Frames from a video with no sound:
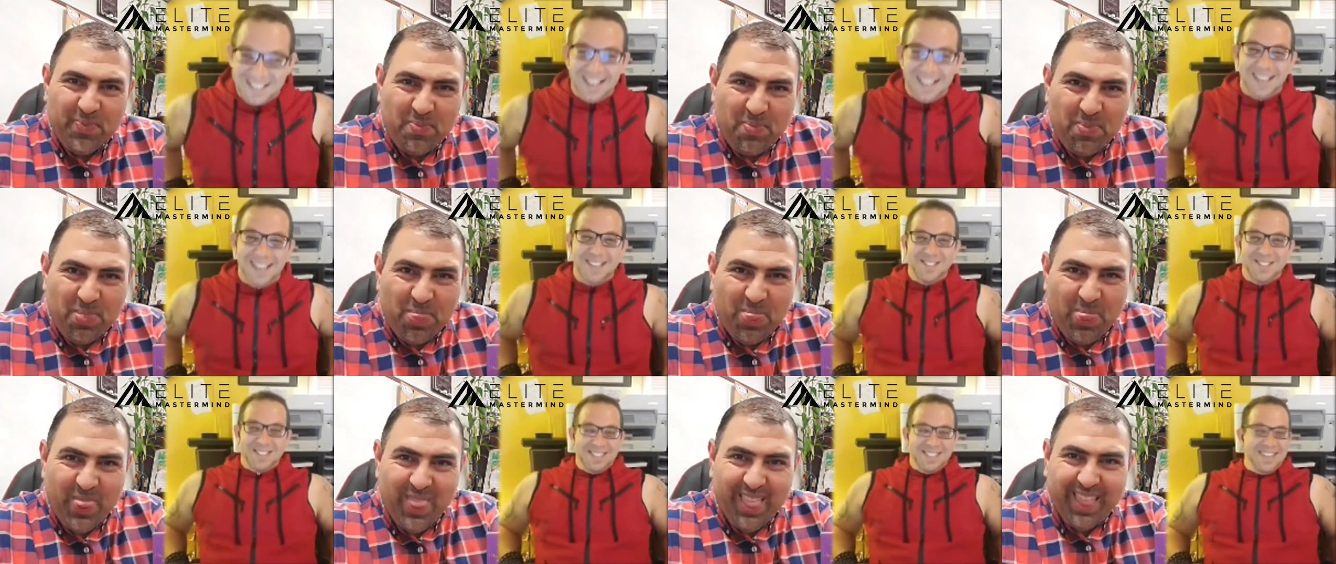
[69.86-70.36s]
Speaker 1: a
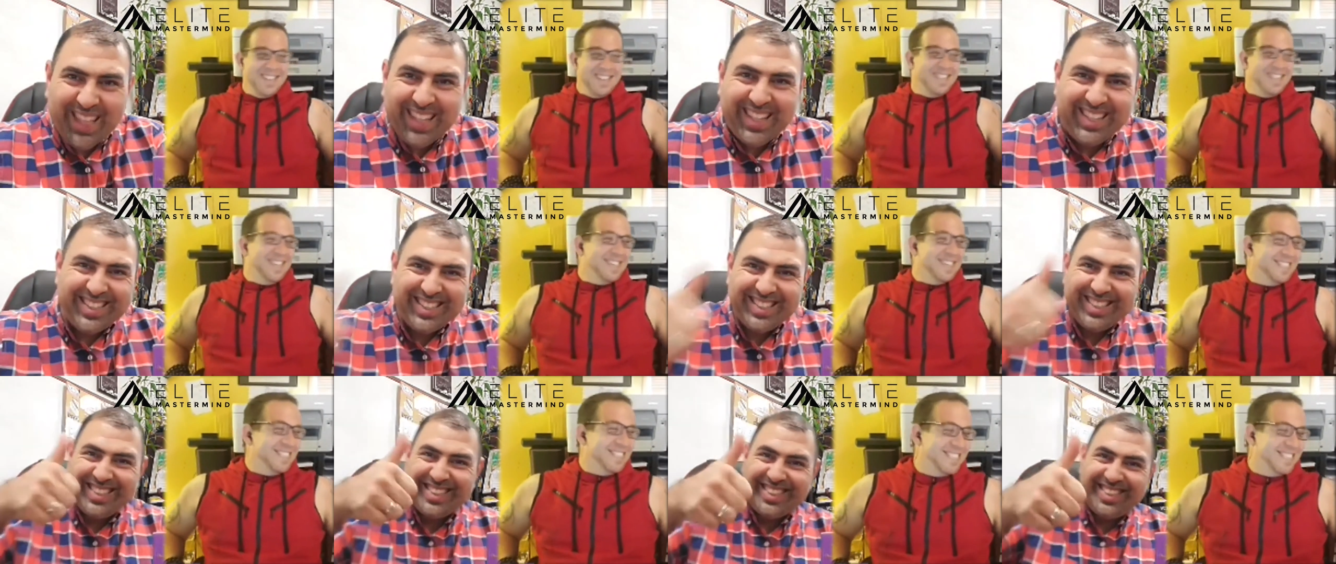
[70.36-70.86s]
new set of
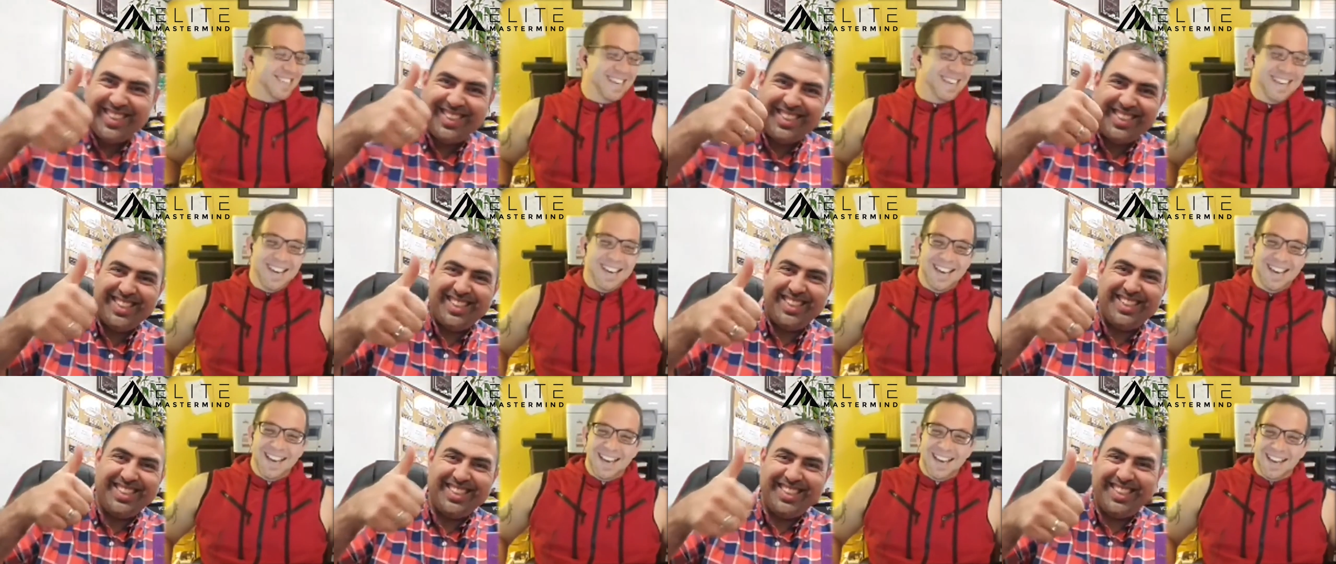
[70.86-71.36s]
glasses,
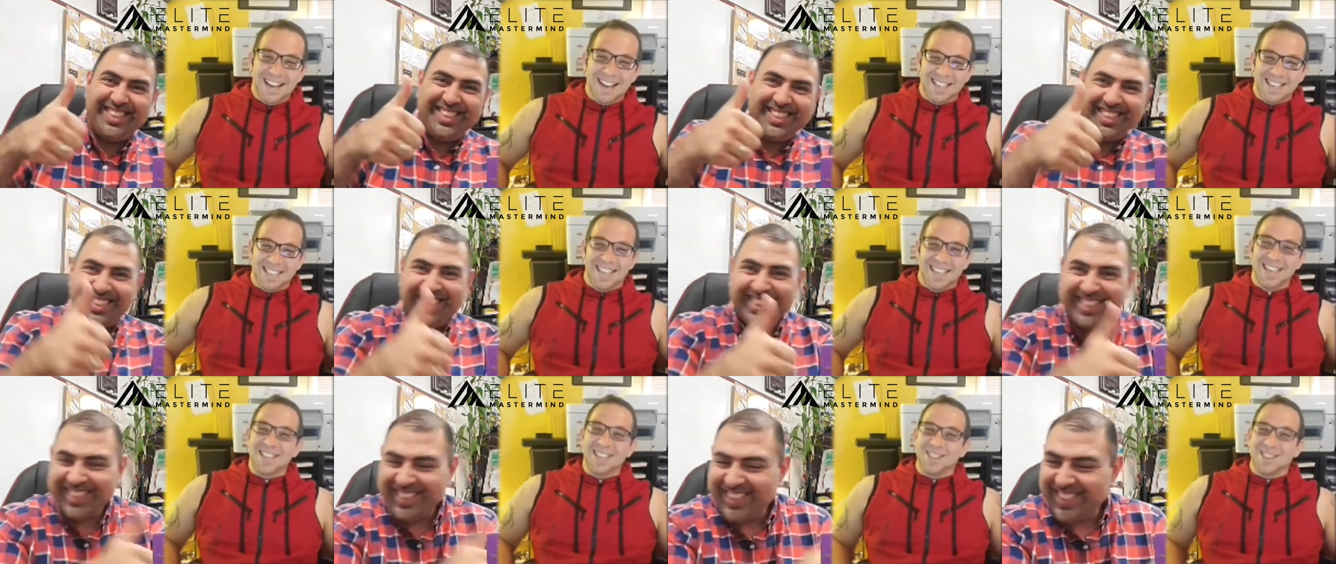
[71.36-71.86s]
and I
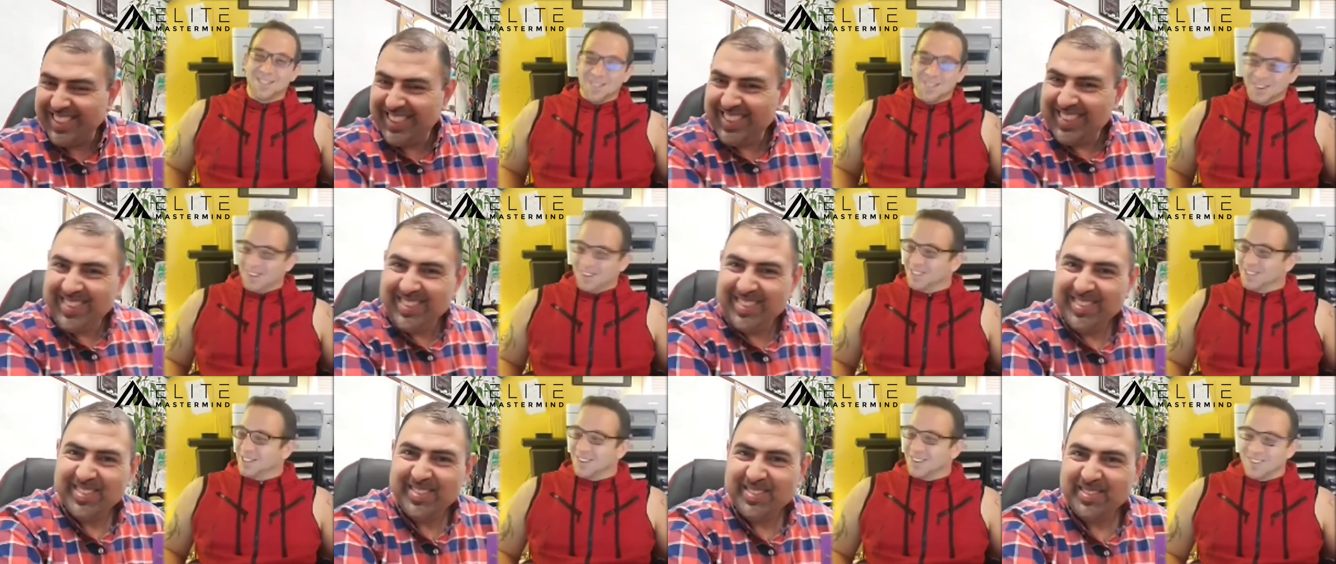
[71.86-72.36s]
see the
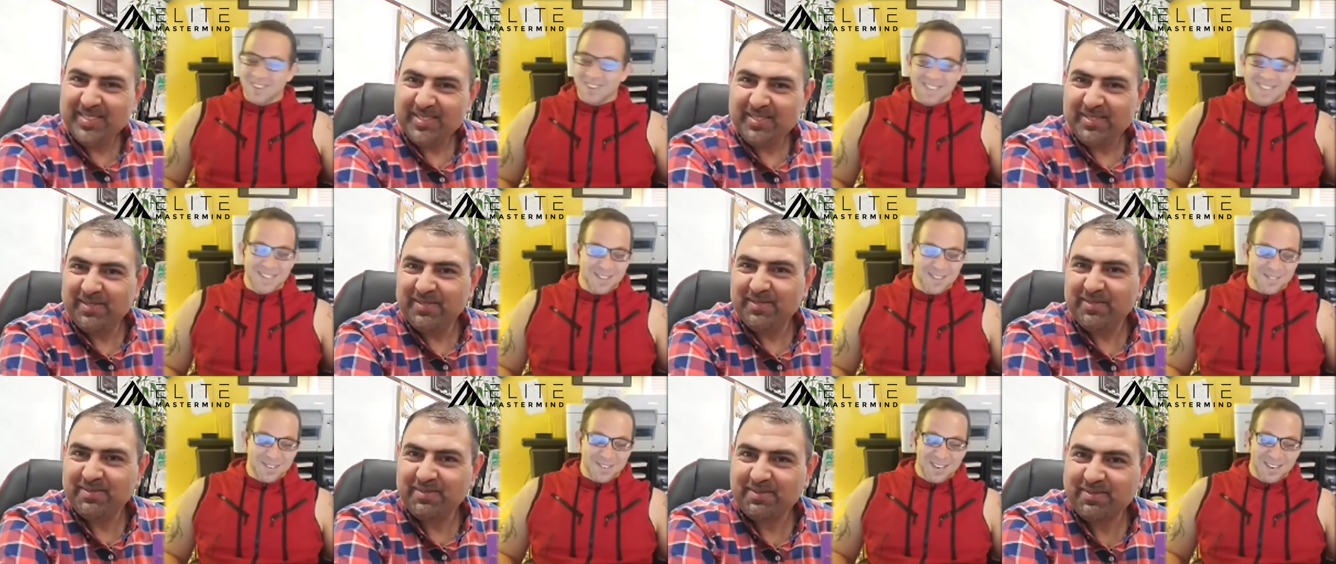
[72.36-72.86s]
world totally
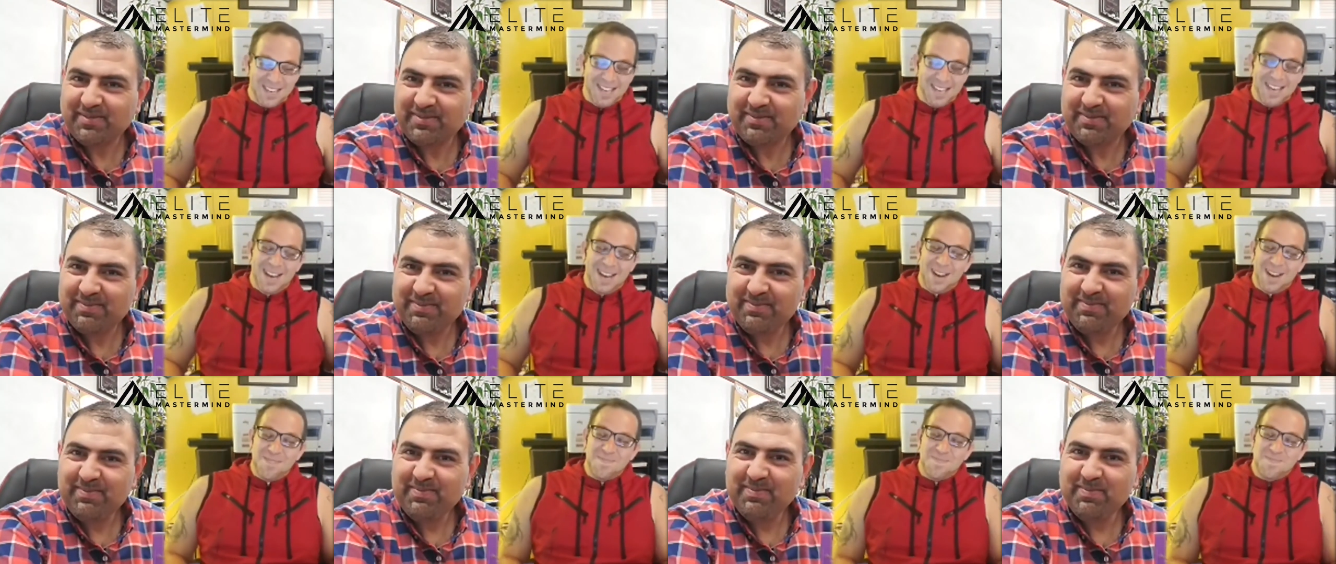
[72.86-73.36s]
differently.
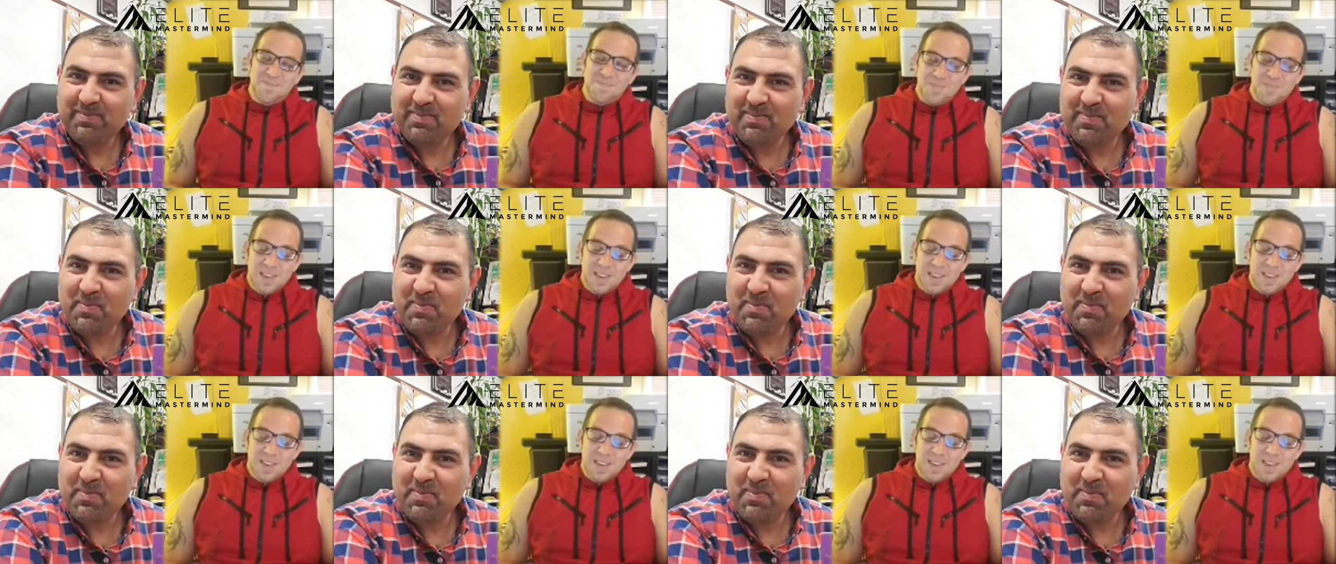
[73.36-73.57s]
Um,